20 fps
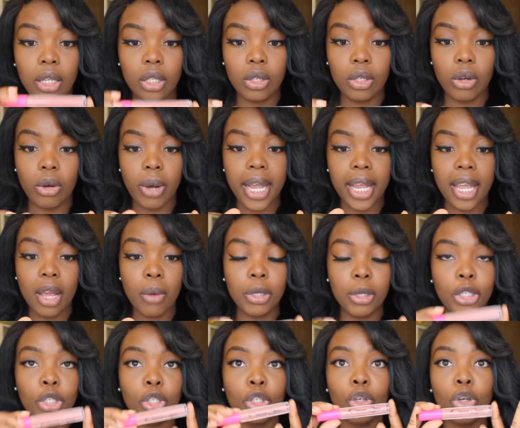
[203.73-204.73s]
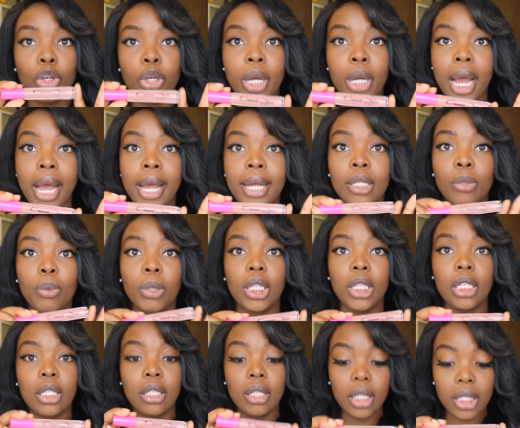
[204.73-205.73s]
so I can't wait to show you guys what
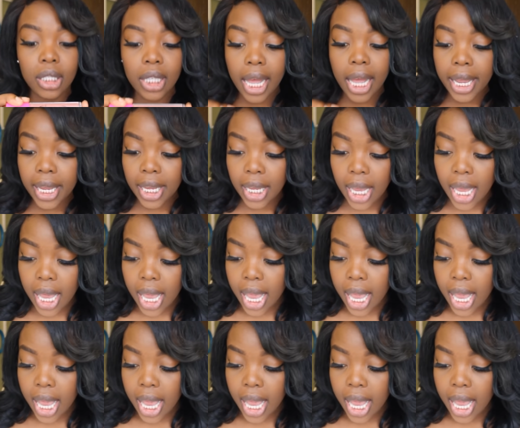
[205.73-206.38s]
this looks like